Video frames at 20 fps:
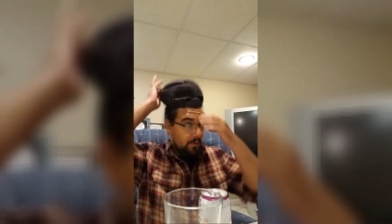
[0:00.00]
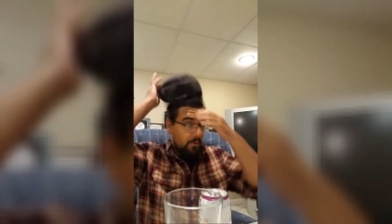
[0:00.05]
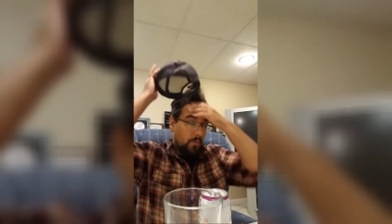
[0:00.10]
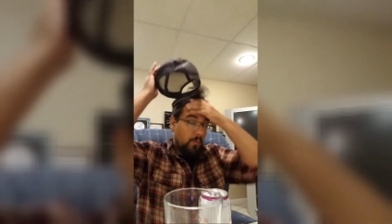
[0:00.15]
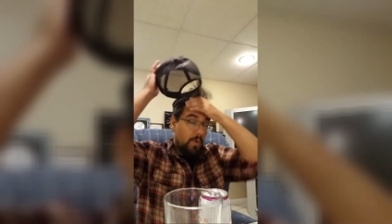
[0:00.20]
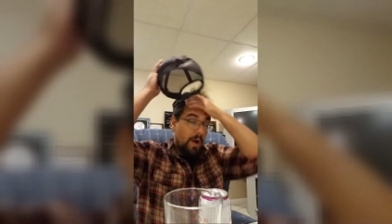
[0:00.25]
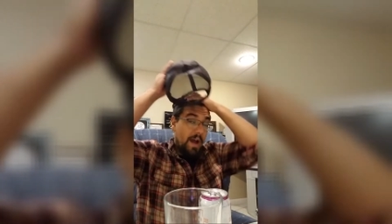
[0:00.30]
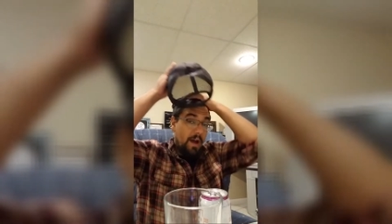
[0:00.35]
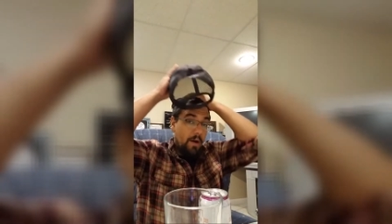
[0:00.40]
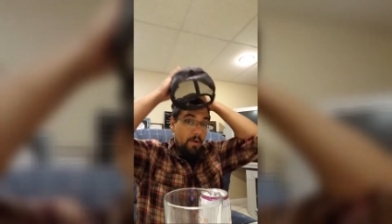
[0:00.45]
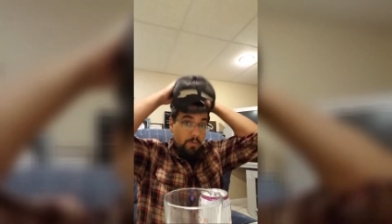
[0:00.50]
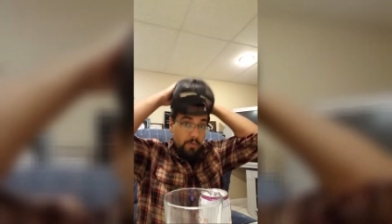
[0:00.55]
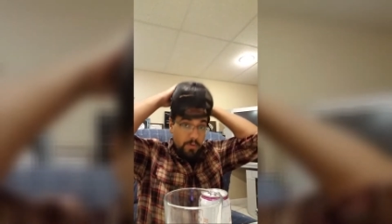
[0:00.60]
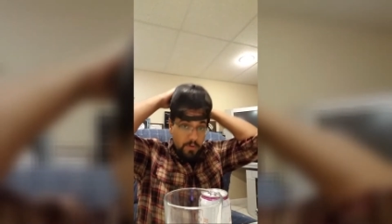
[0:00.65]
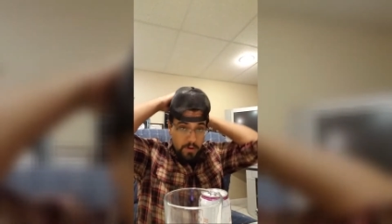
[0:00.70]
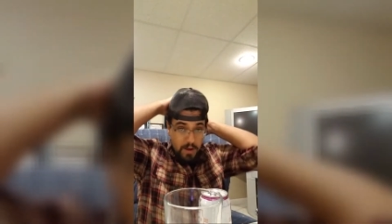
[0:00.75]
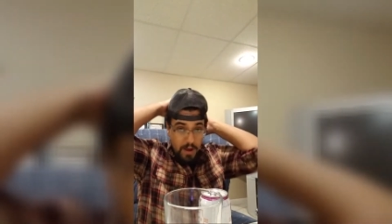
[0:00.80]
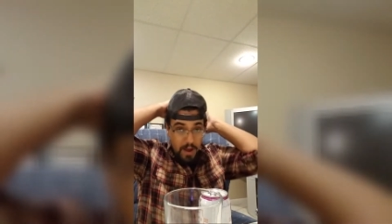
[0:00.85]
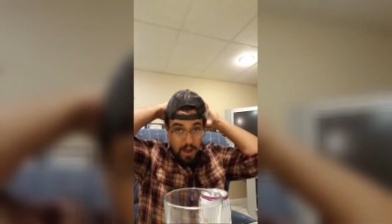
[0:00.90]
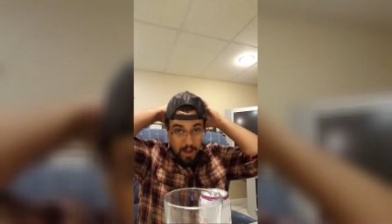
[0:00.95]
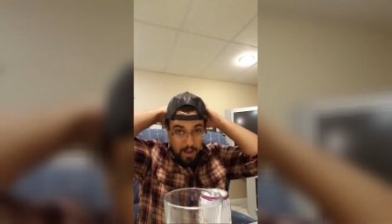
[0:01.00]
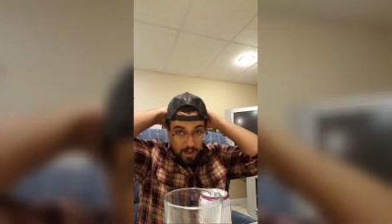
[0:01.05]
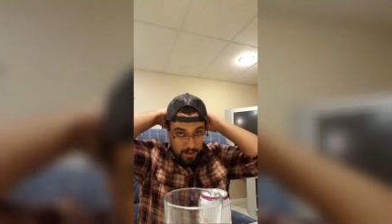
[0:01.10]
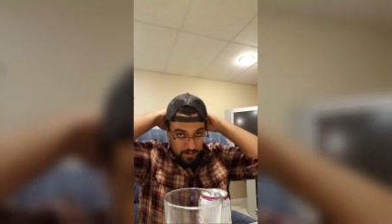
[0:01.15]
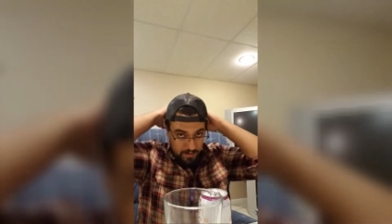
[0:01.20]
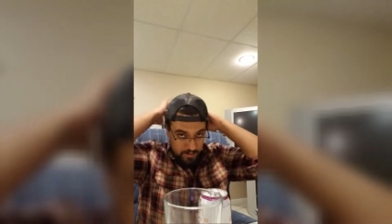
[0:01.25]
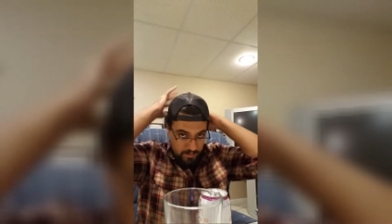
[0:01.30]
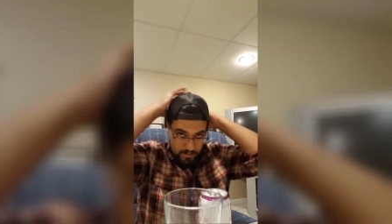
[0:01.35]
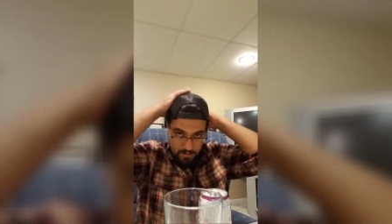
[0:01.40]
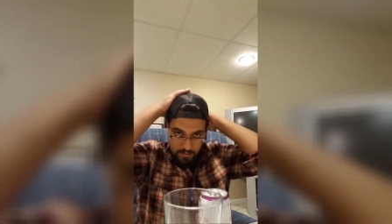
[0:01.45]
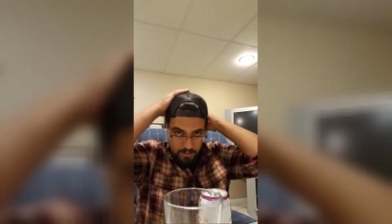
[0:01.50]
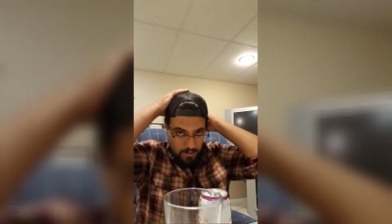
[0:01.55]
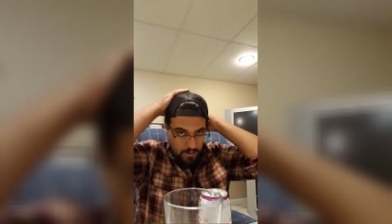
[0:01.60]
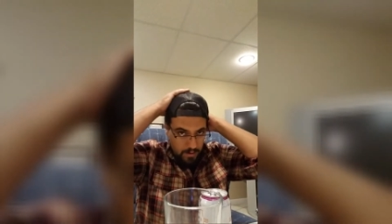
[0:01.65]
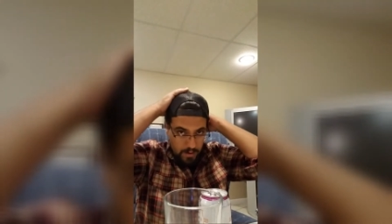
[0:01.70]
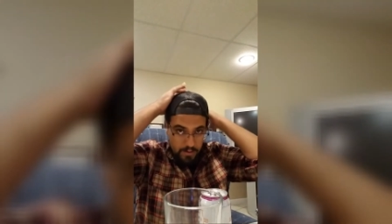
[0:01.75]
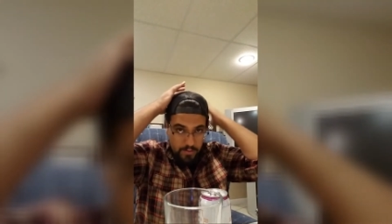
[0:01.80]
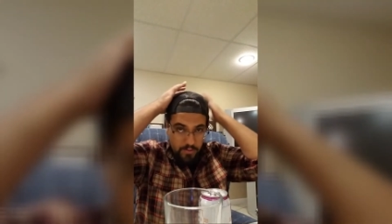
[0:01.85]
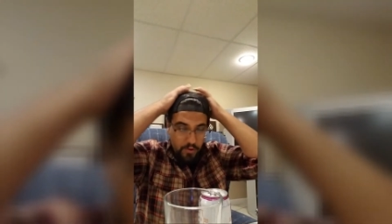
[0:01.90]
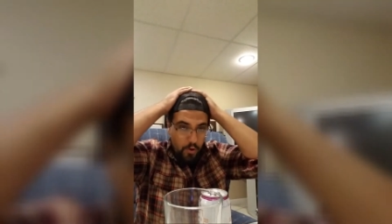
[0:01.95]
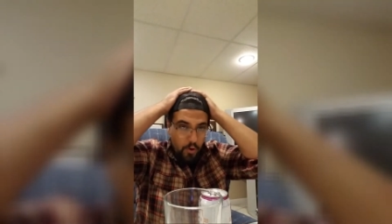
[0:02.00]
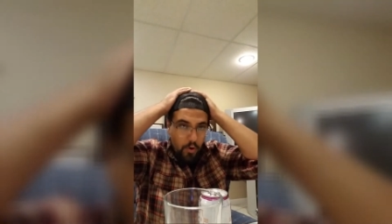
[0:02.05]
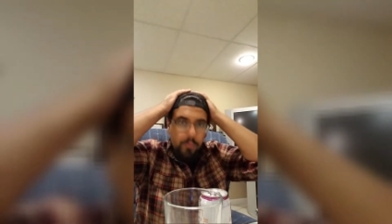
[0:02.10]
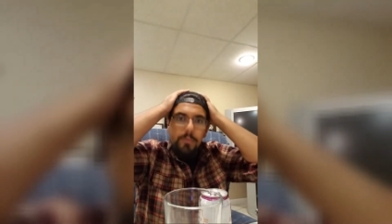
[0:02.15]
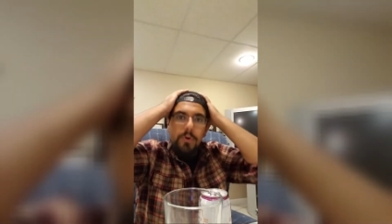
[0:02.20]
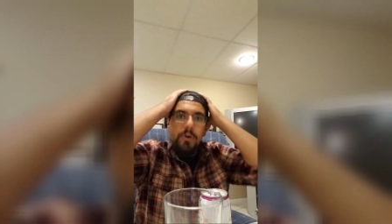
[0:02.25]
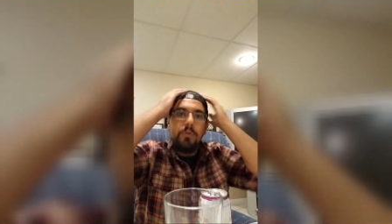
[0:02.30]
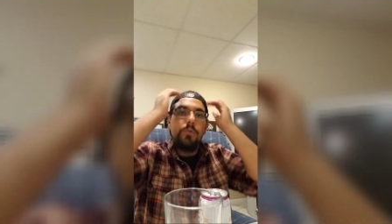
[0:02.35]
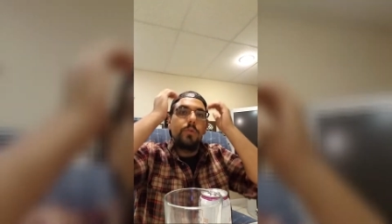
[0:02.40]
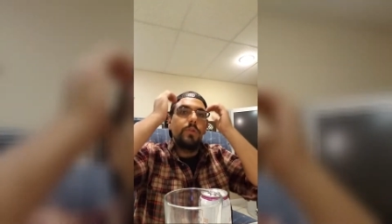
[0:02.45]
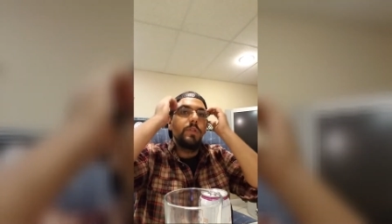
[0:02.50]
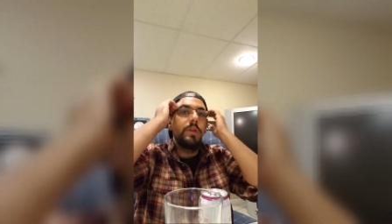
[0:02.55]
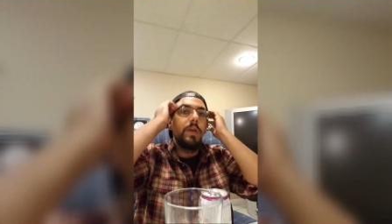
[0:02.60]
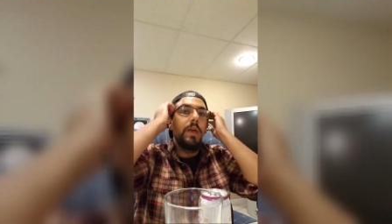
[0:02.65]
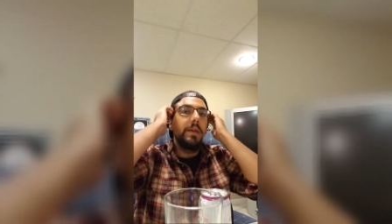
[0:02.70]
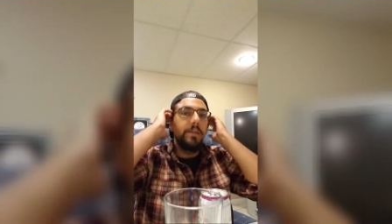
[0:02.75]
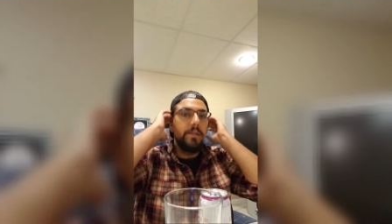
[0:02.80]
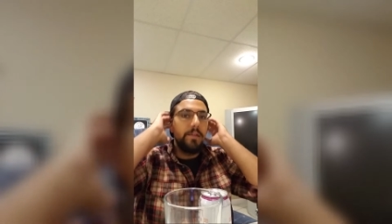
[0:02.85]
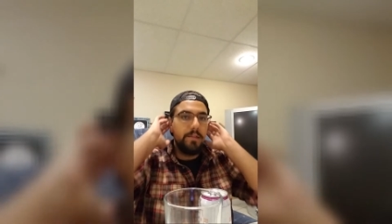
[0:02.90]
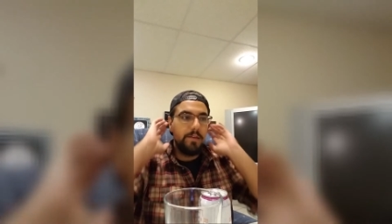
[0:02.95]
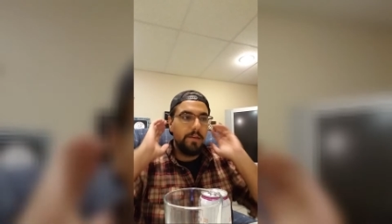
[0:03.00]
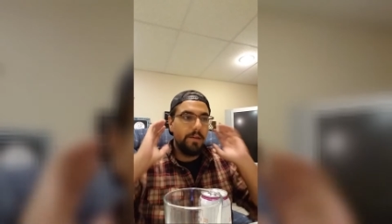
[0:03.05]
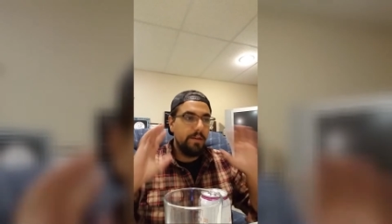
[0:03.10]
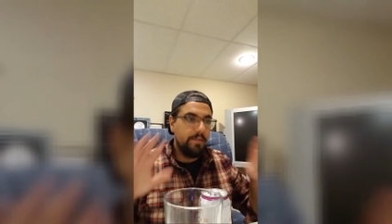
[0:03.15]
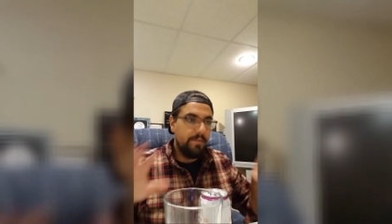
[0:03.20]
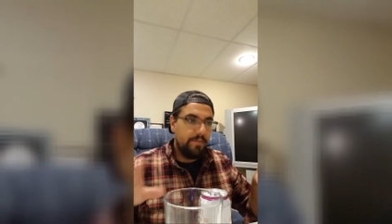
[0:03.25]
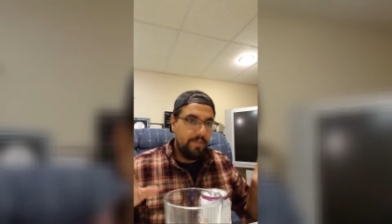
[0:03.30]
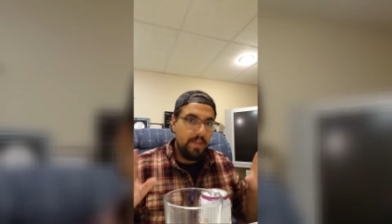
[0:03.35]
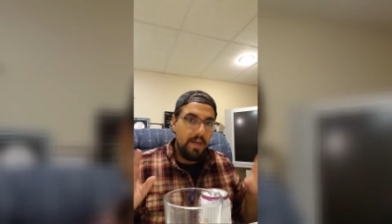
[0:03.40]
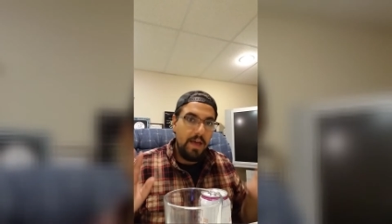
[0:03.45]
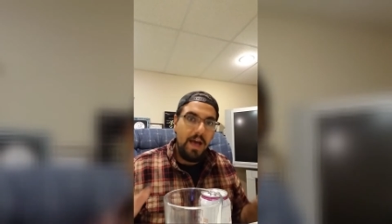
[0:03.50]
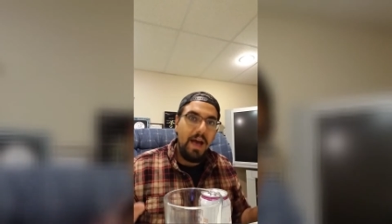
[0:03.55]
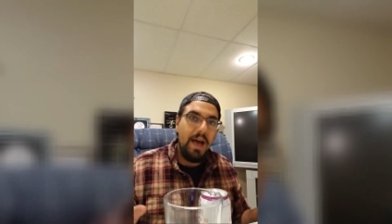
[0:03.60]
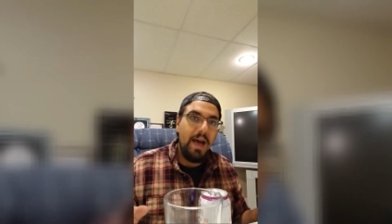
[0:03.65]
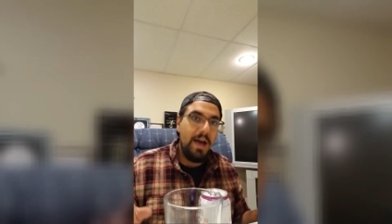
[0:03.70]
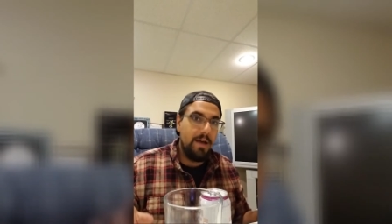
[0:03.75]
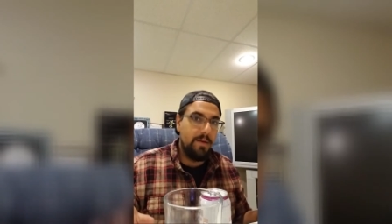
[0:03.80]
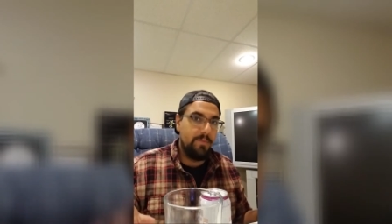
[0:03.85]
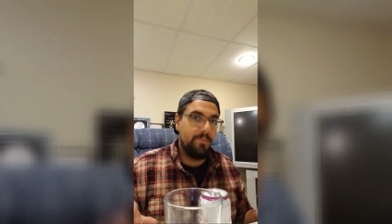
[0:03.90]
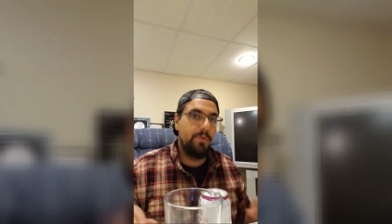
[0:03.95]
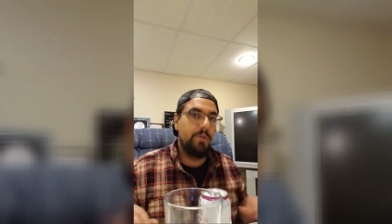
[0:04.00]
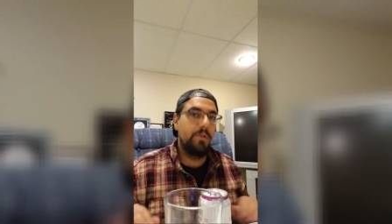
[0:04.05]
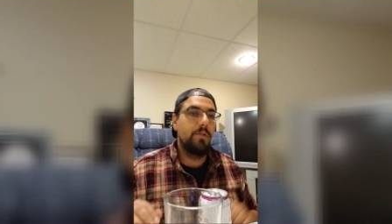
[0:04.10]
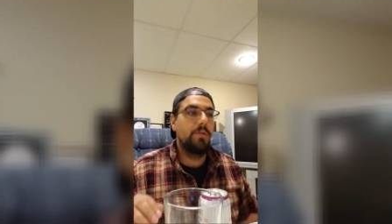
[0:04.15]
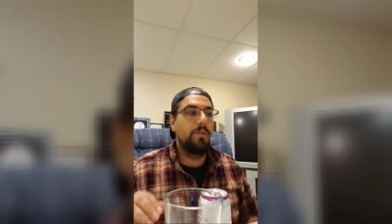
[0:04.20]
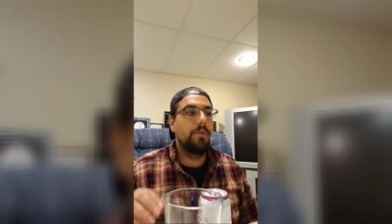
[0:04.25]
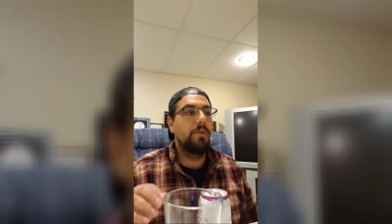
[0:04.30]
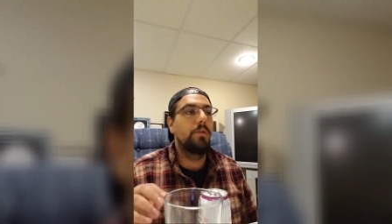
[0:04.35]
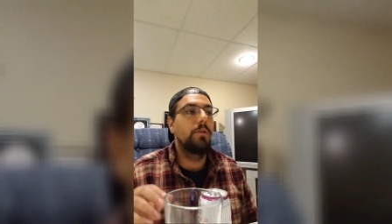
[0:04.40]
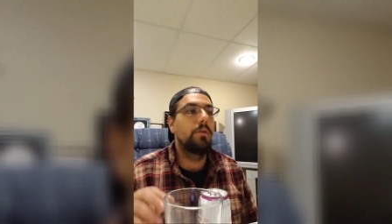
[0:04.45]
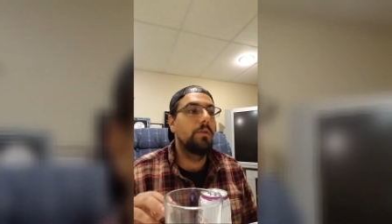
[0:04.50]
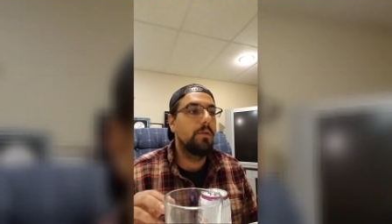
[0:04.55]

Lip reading: Wow. It's almost as if the hops